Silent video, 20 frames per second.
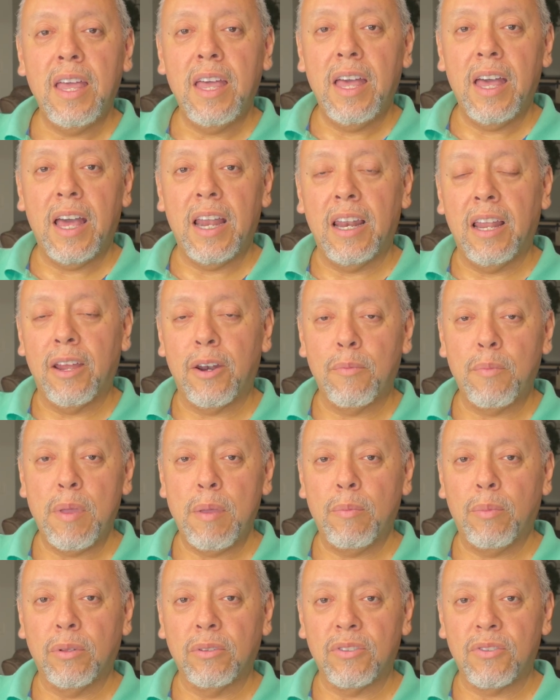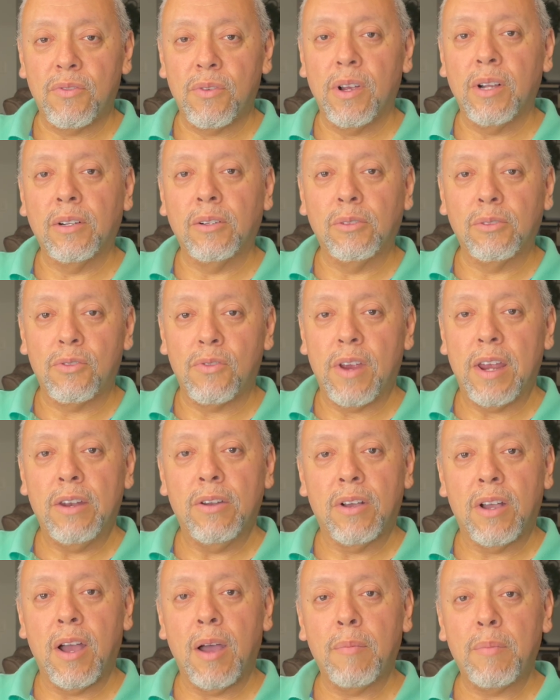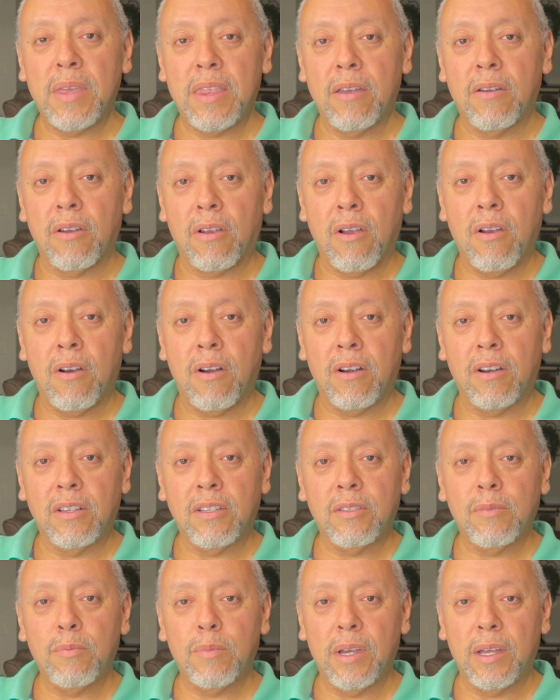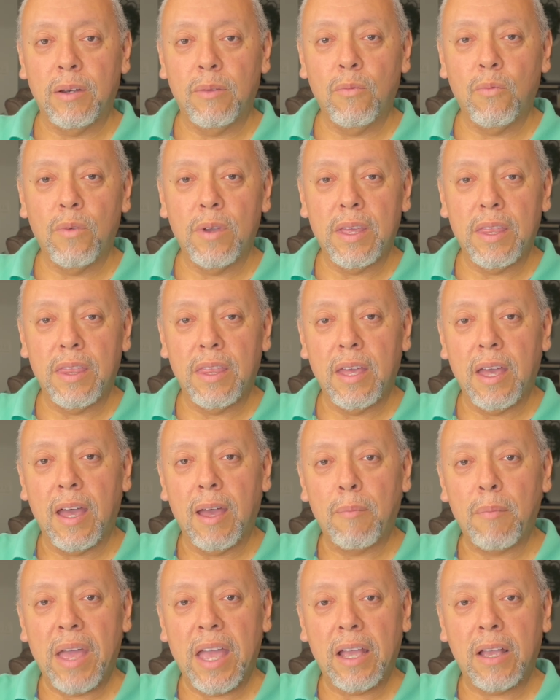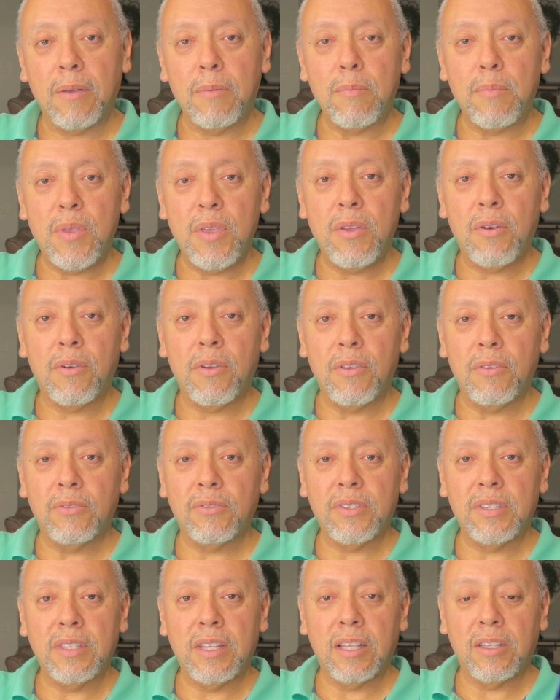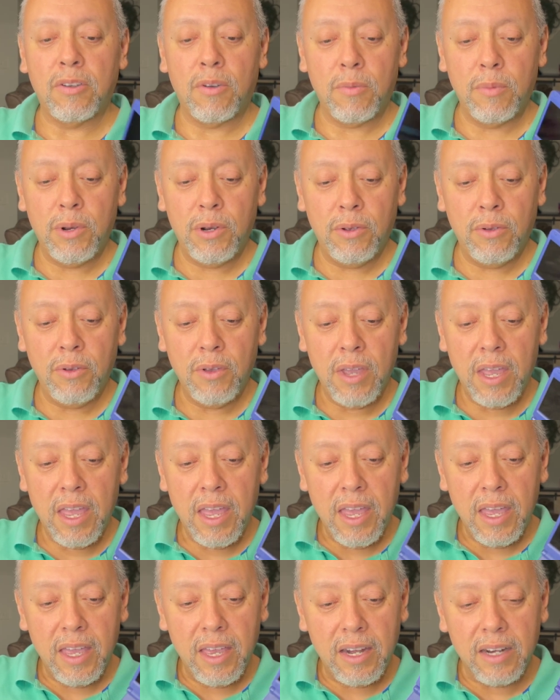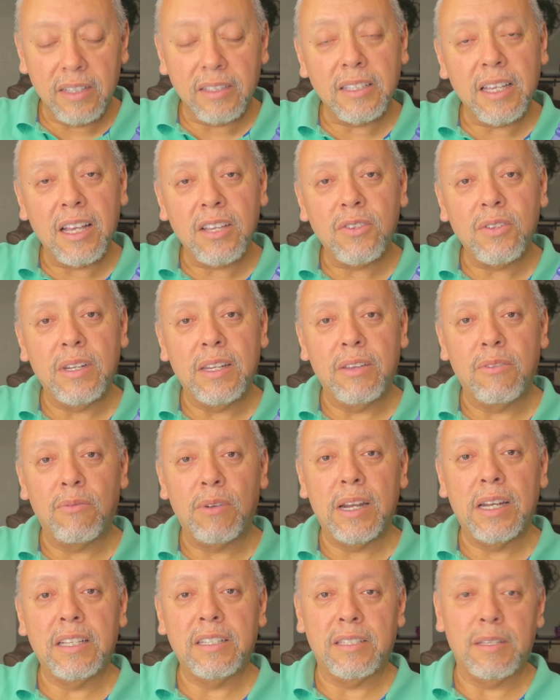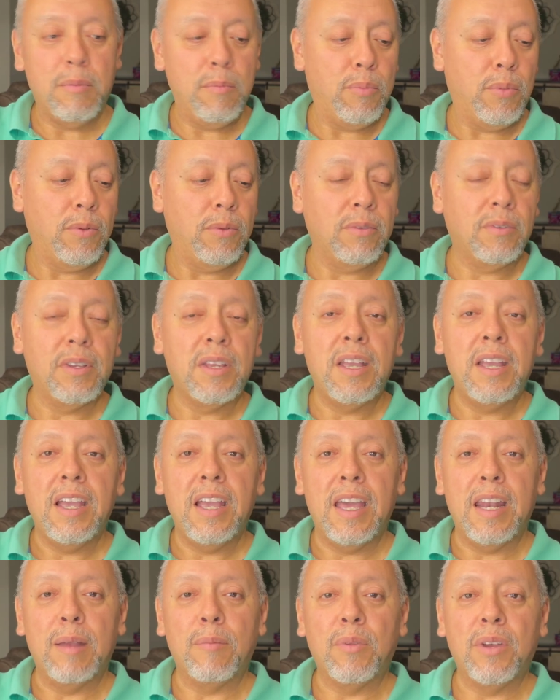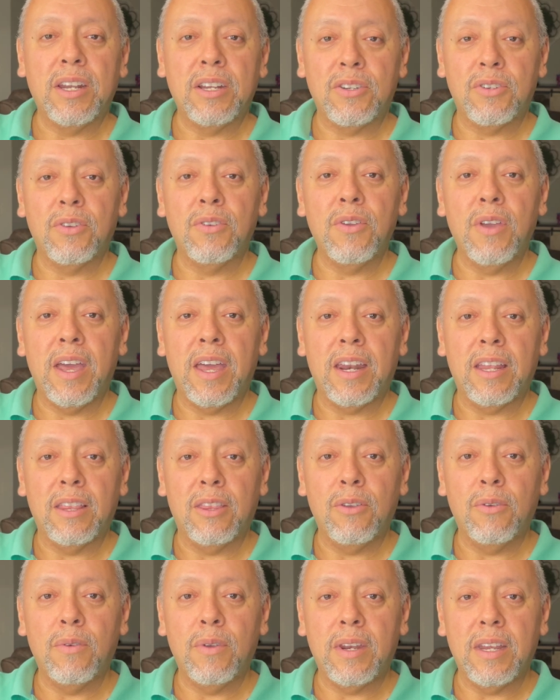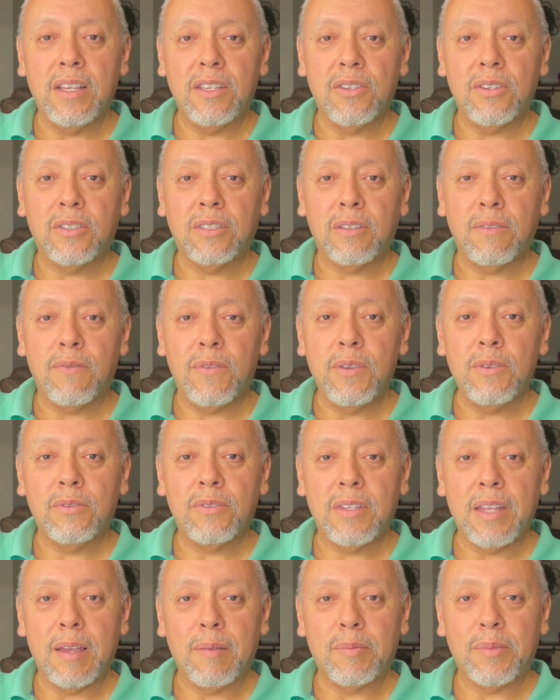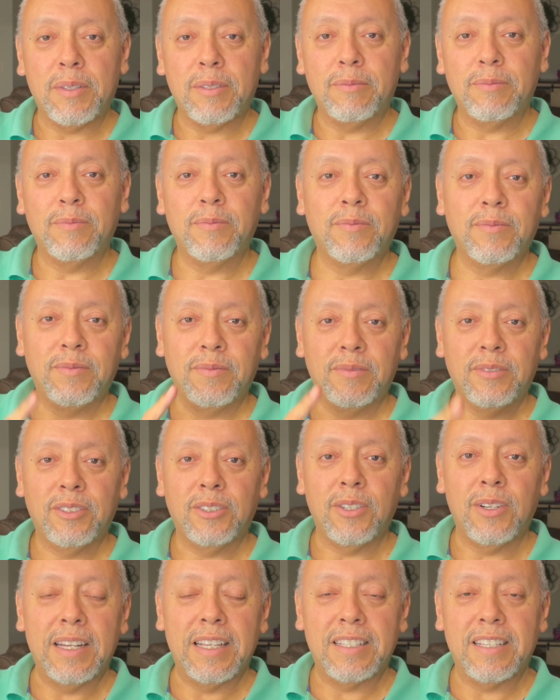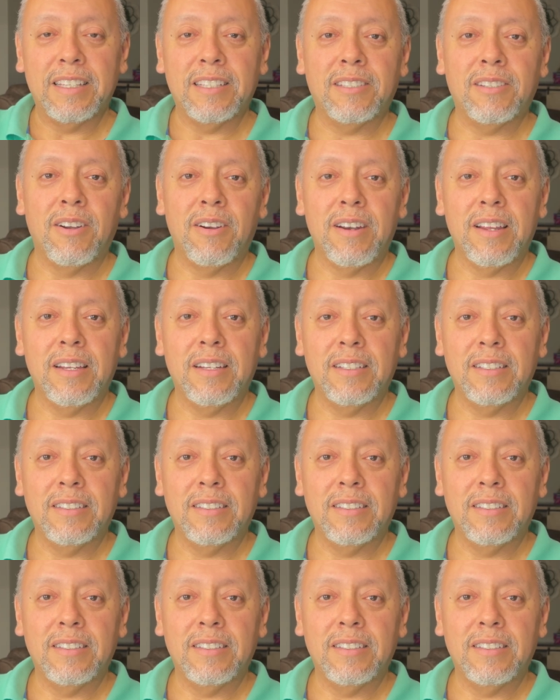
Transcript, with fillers: A lot of people struggle trying to copy their cards, but with the Mac computer using the terminal, it is actually really simple. And I'm gonna show you how to do it in just a few steps. So let's get started.